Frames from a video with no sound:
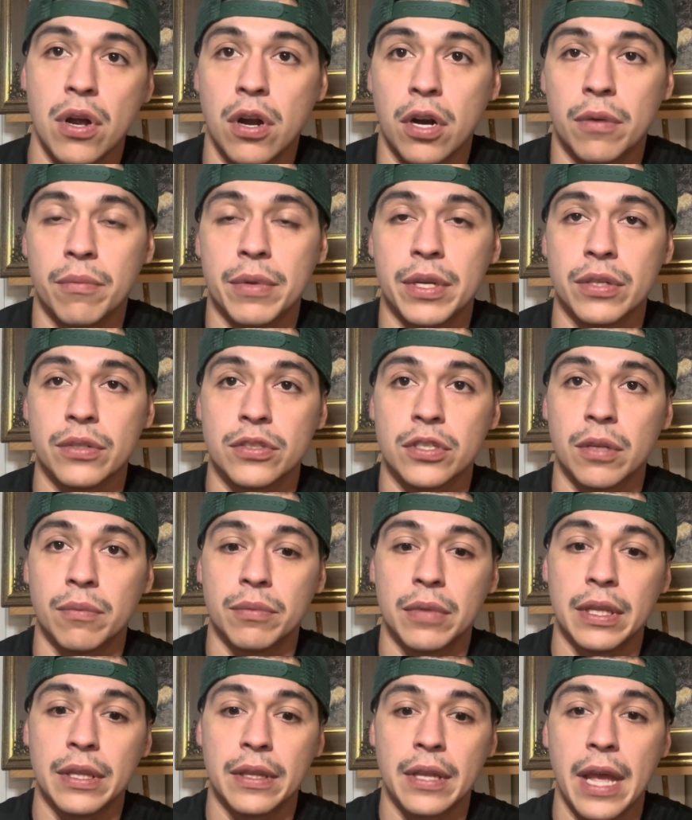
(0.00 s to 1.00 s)
Army or
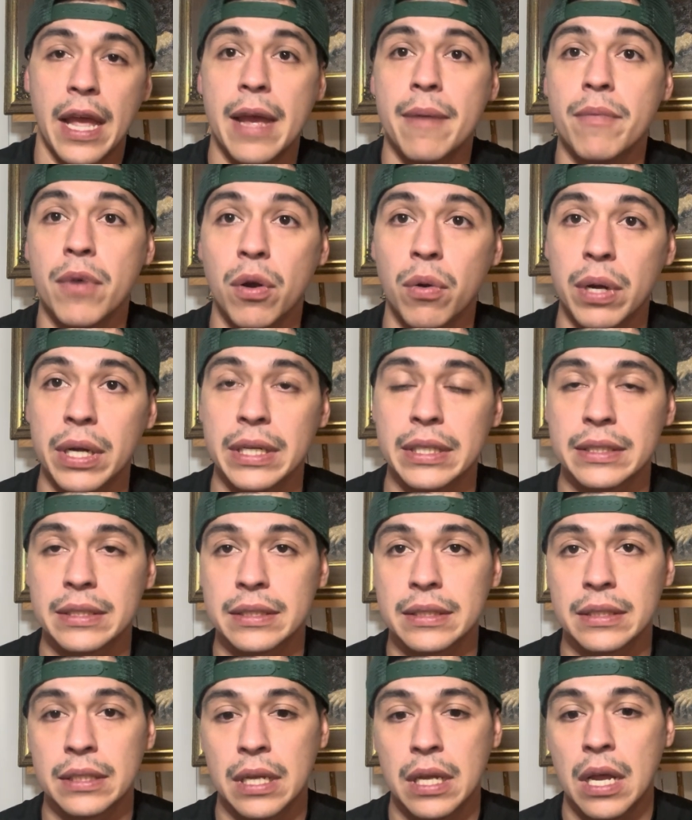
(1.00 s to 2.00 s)
something, the
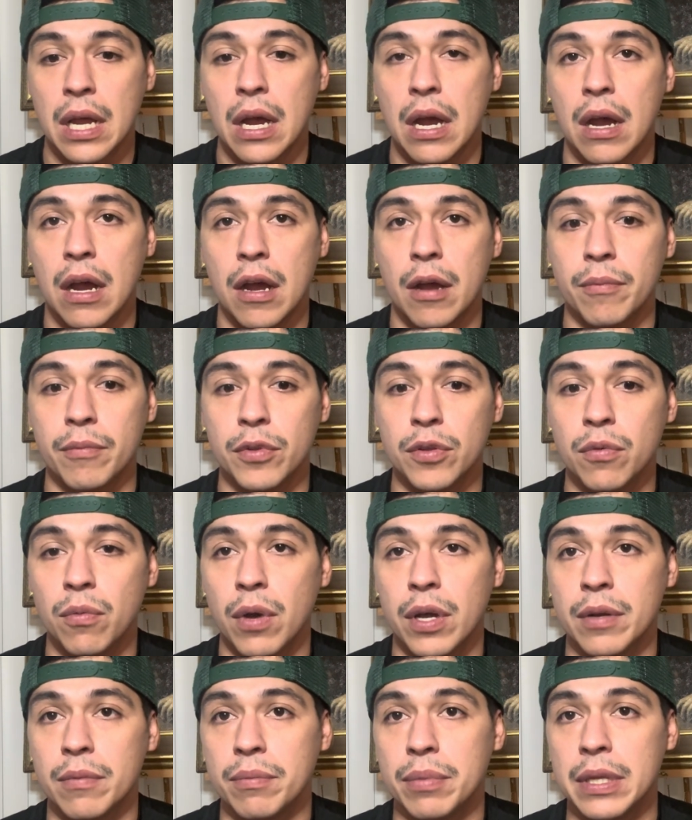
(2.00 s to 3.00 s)
MOS. You
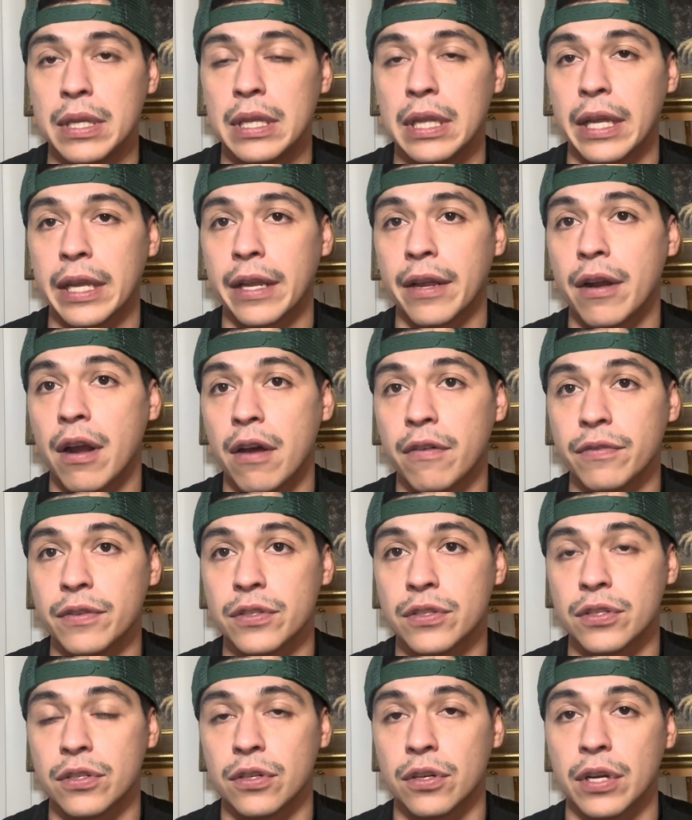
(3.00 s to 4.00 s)
want to be like an
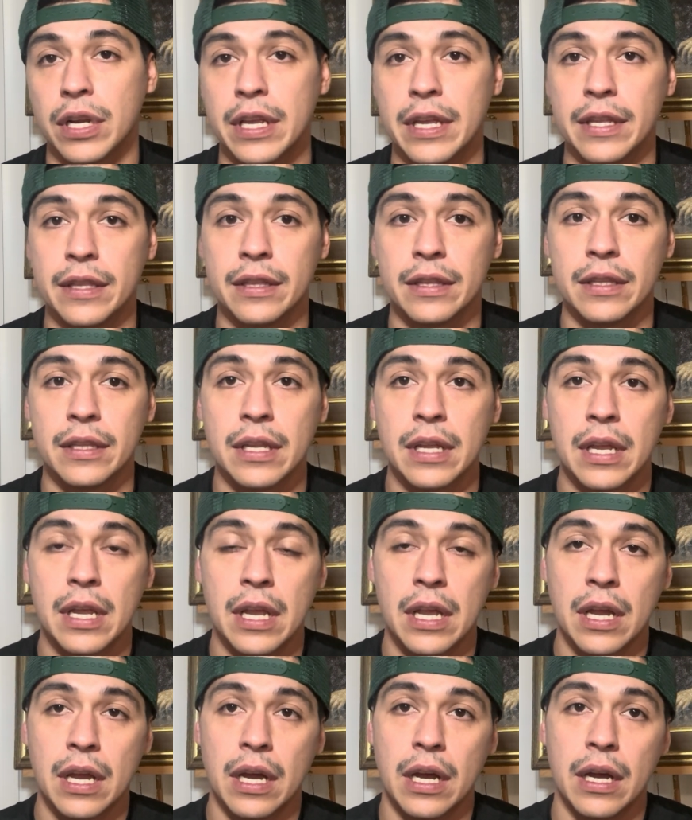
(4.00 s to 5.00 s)
officer in
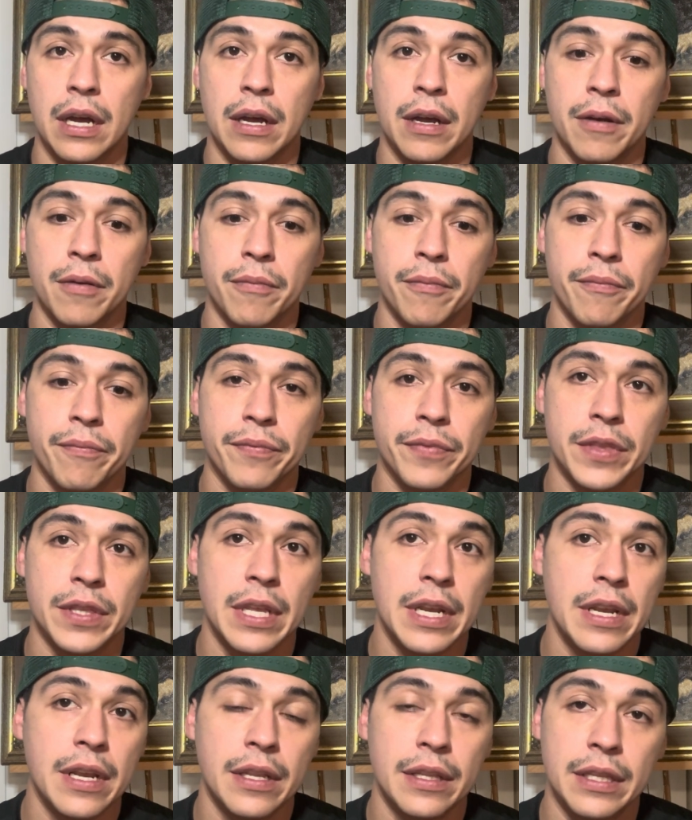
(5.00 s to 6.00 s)

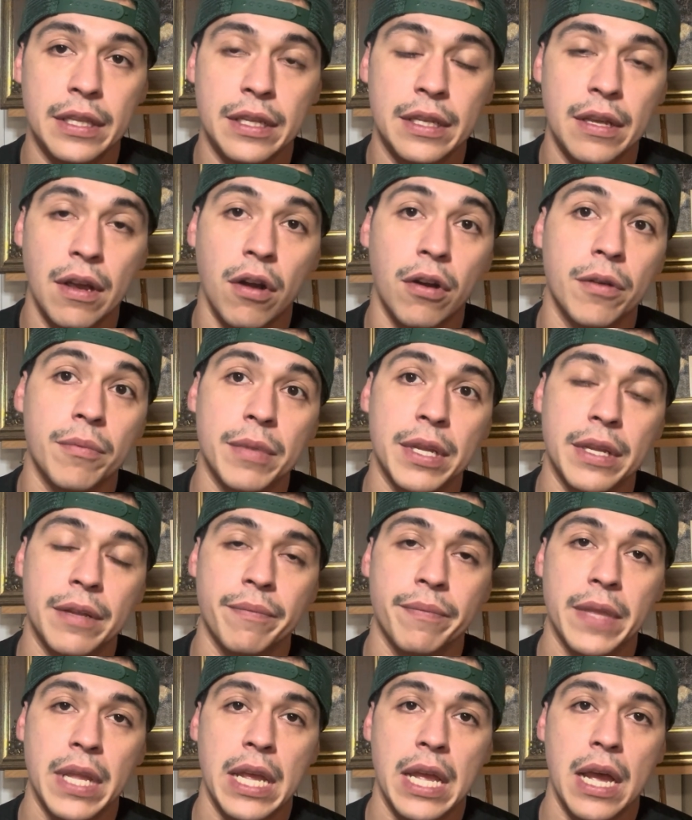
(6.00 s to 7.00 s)
the Army.
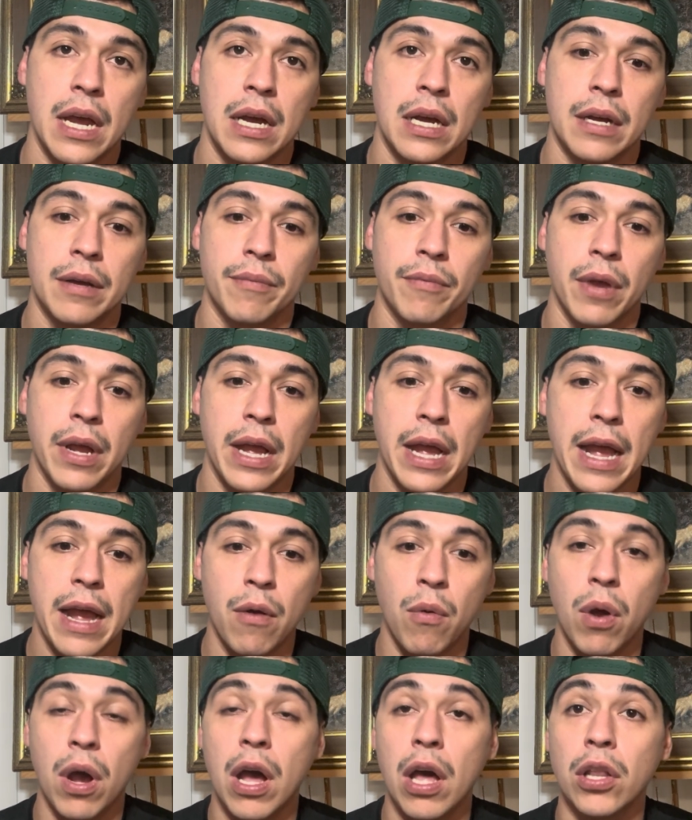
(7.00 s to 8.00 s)

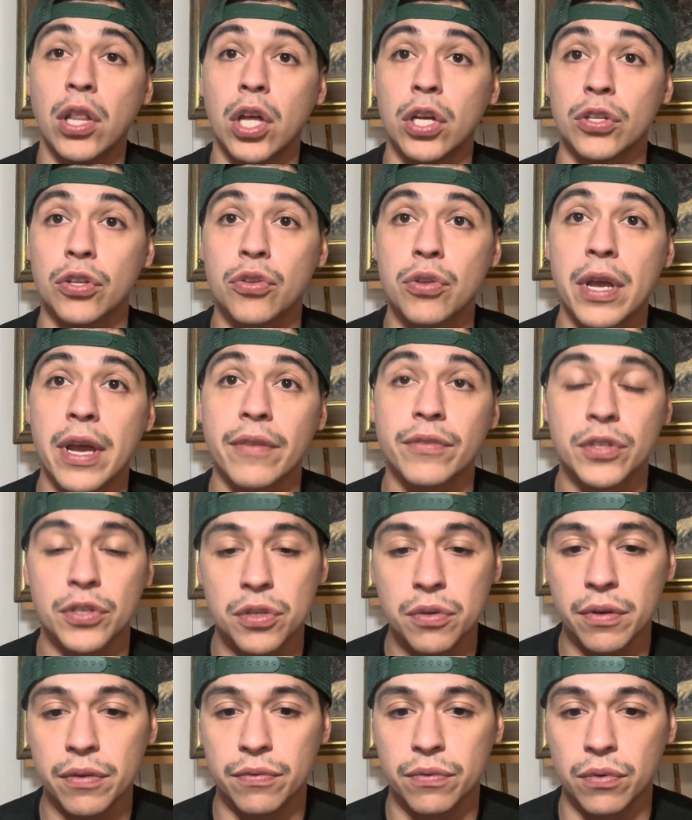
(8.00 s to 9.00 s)
How long do you have to
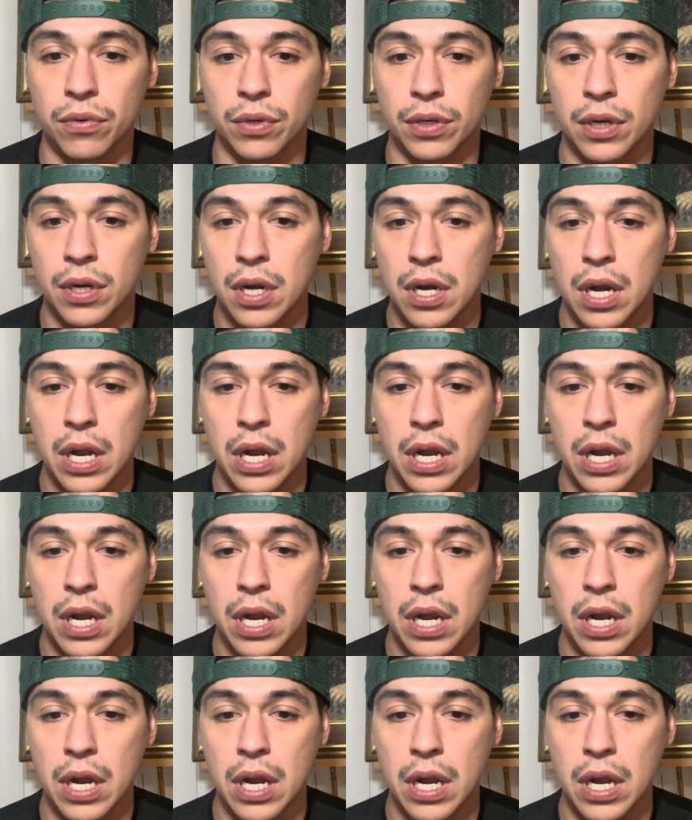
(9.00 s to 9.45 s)
do it for?